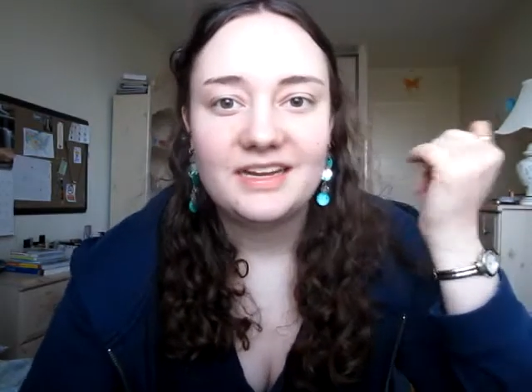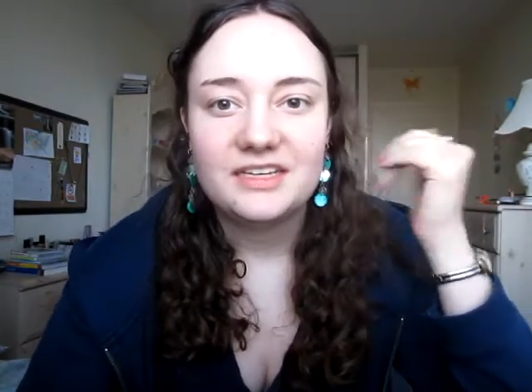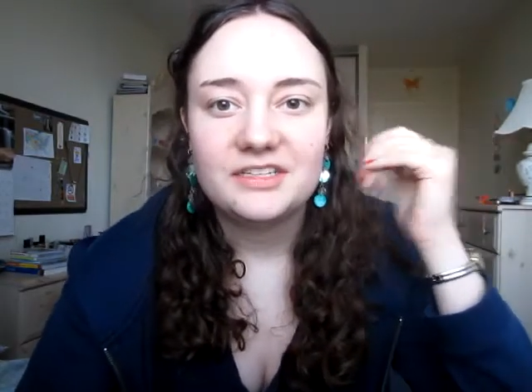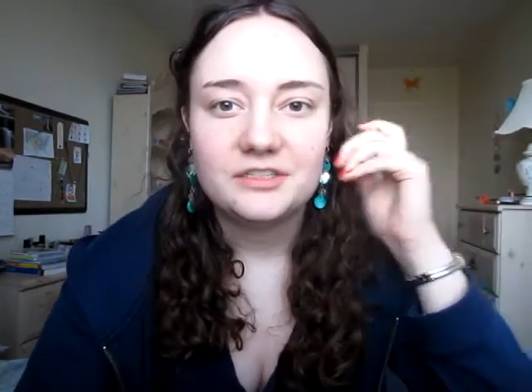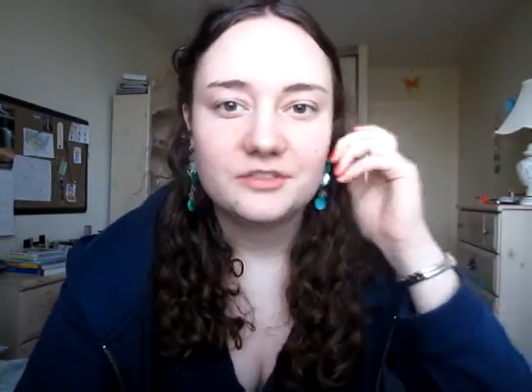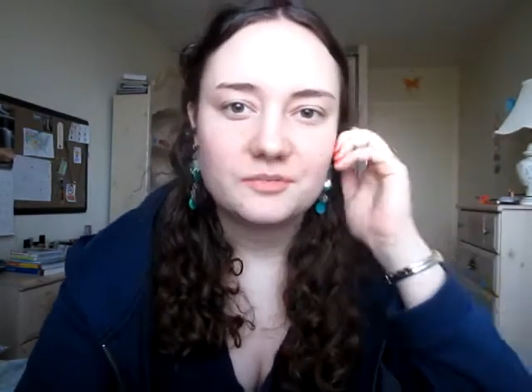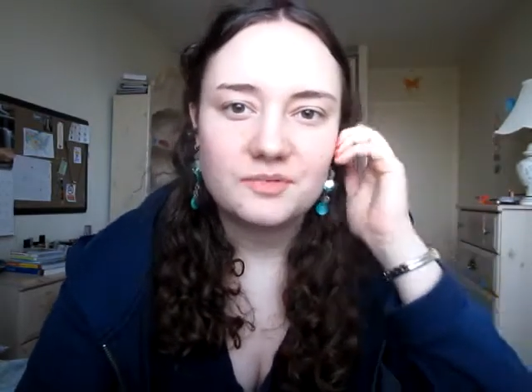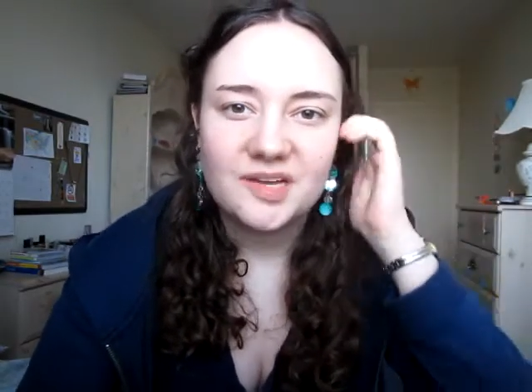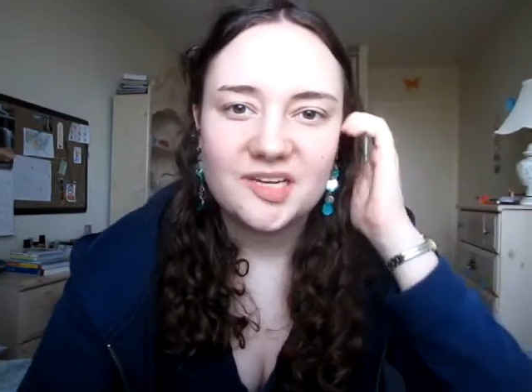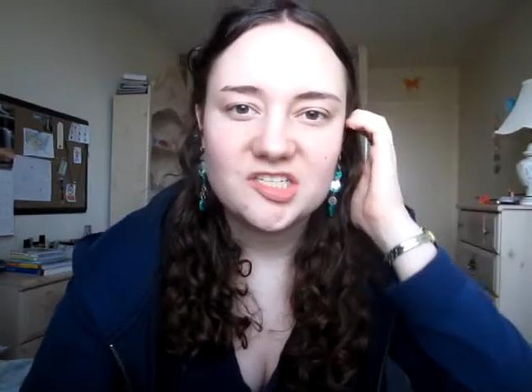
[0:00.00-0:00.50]
I
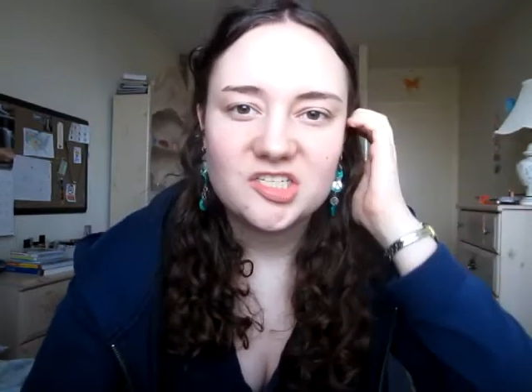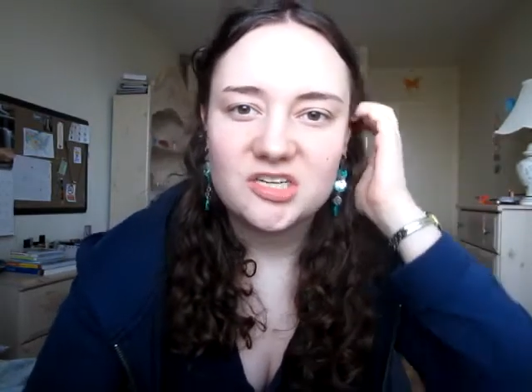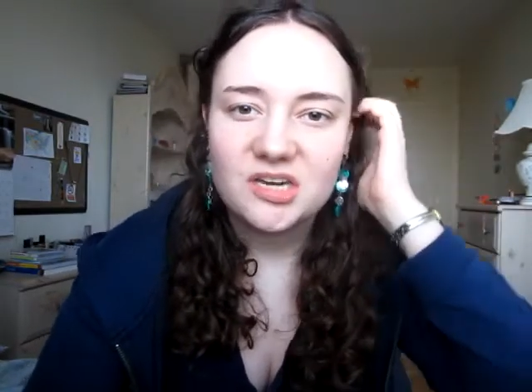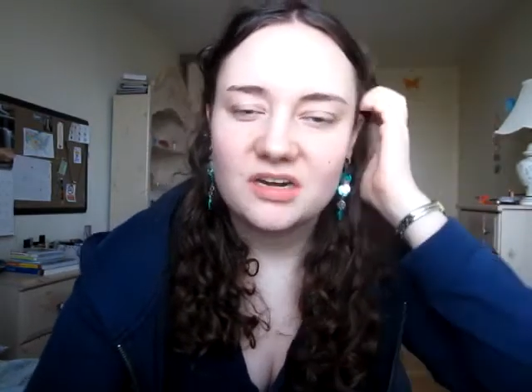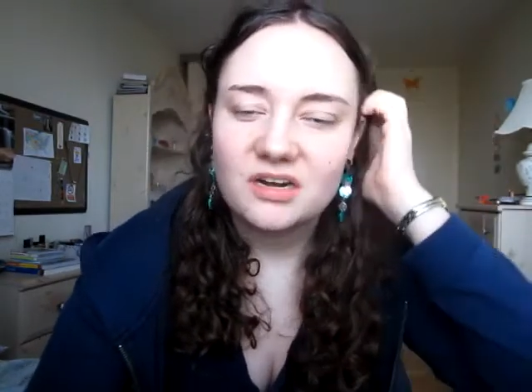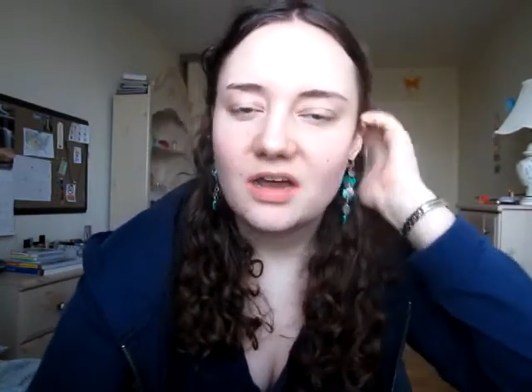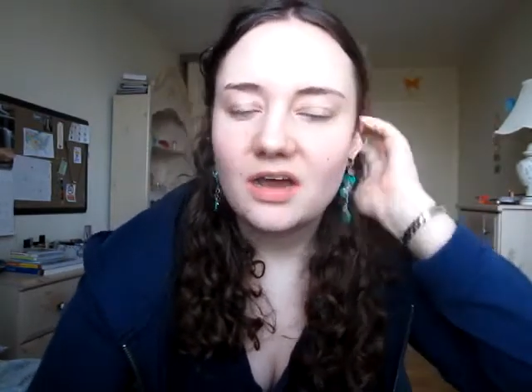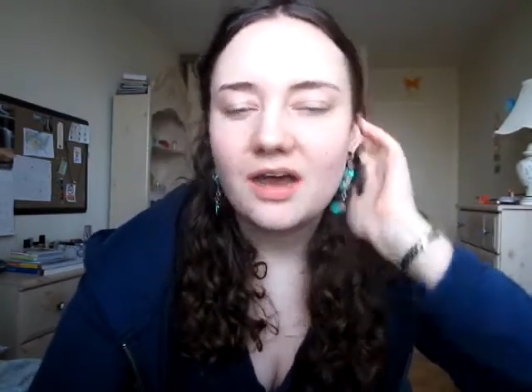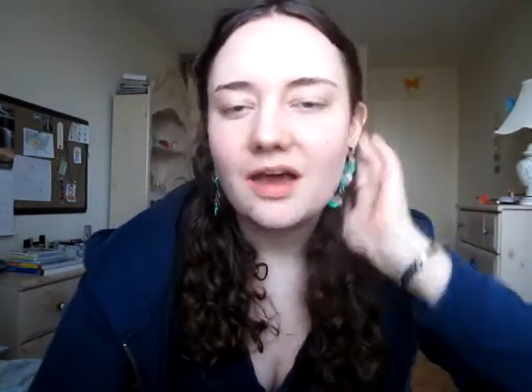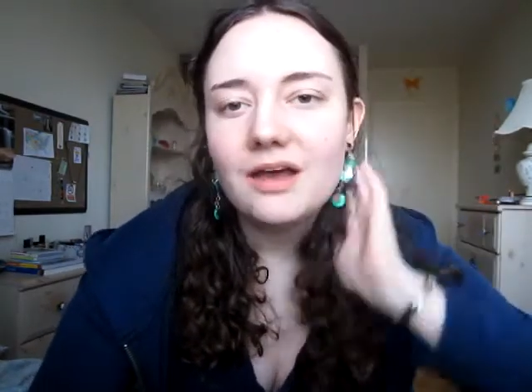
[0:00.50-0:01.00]
just washed
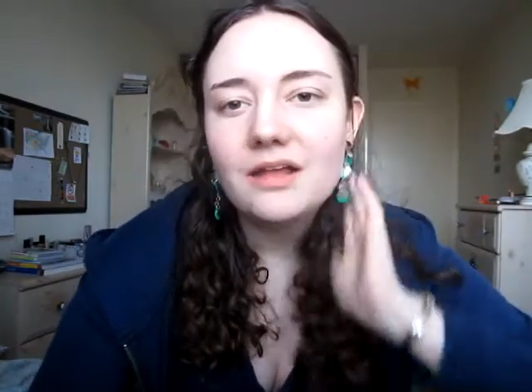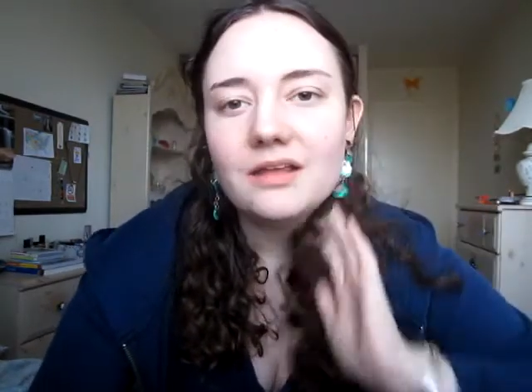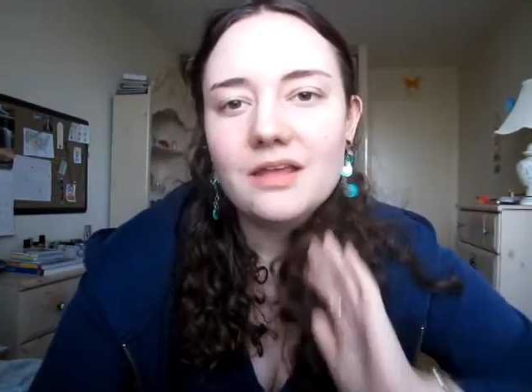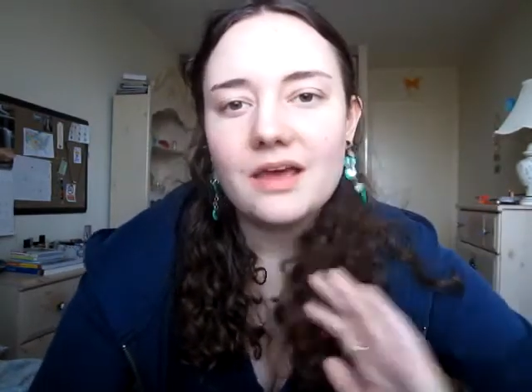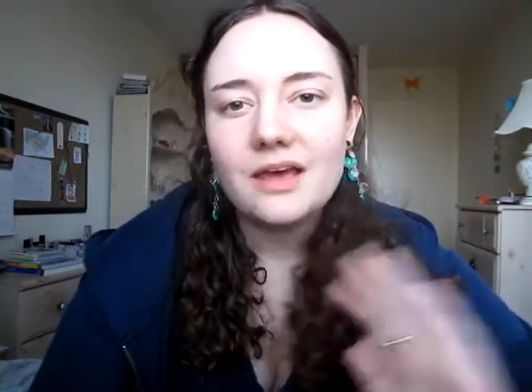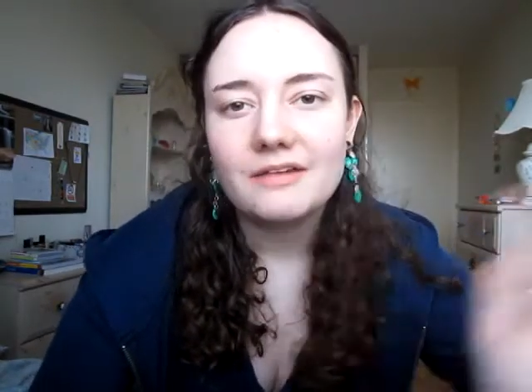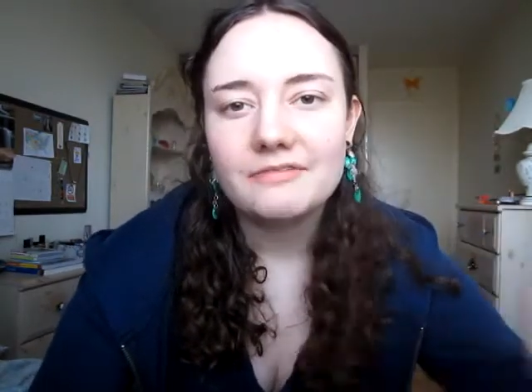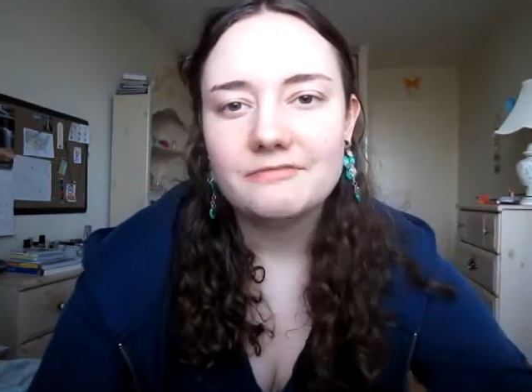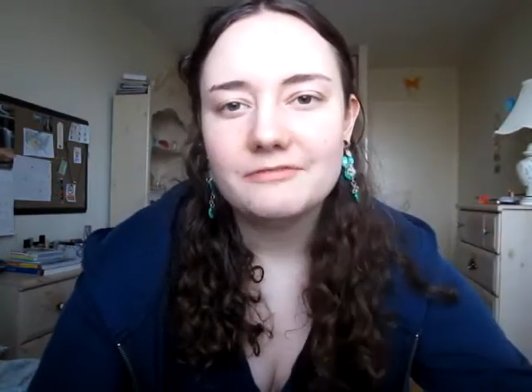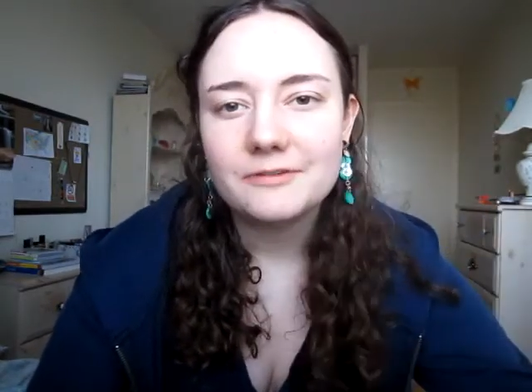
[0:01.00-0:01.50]
it all
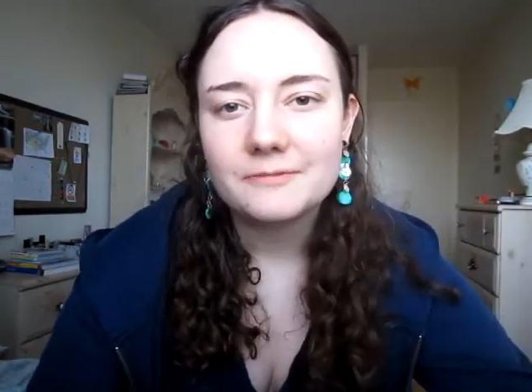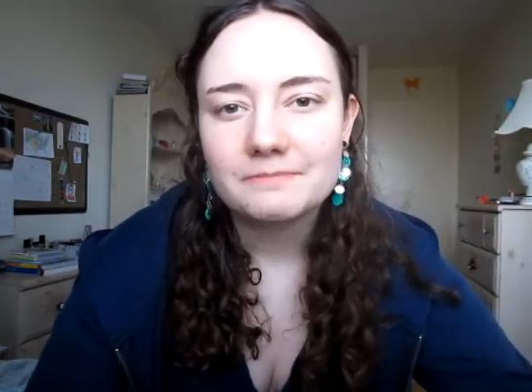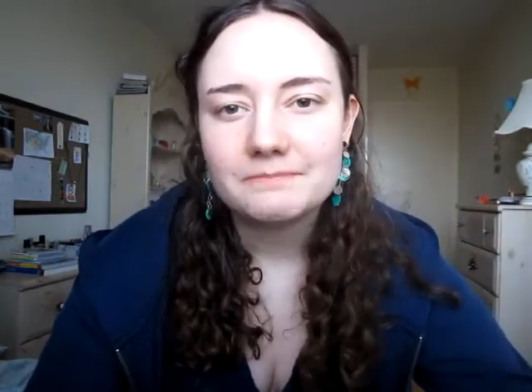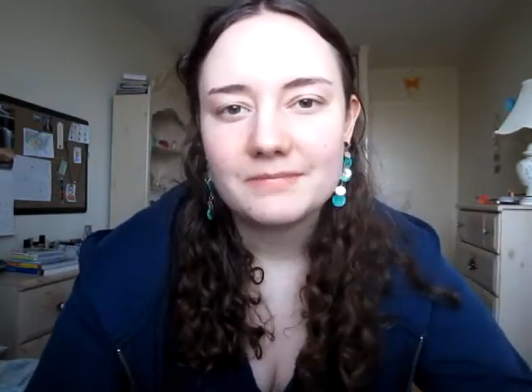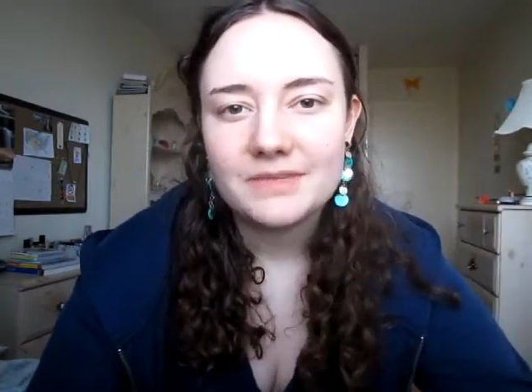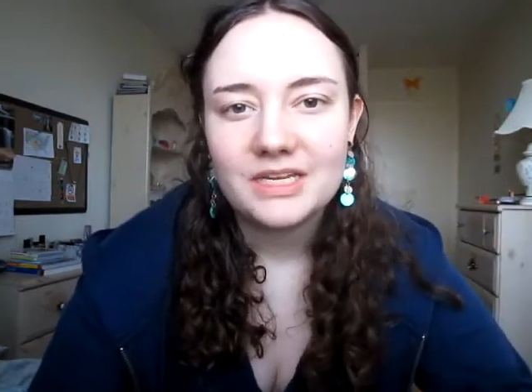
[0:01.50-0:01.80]
off,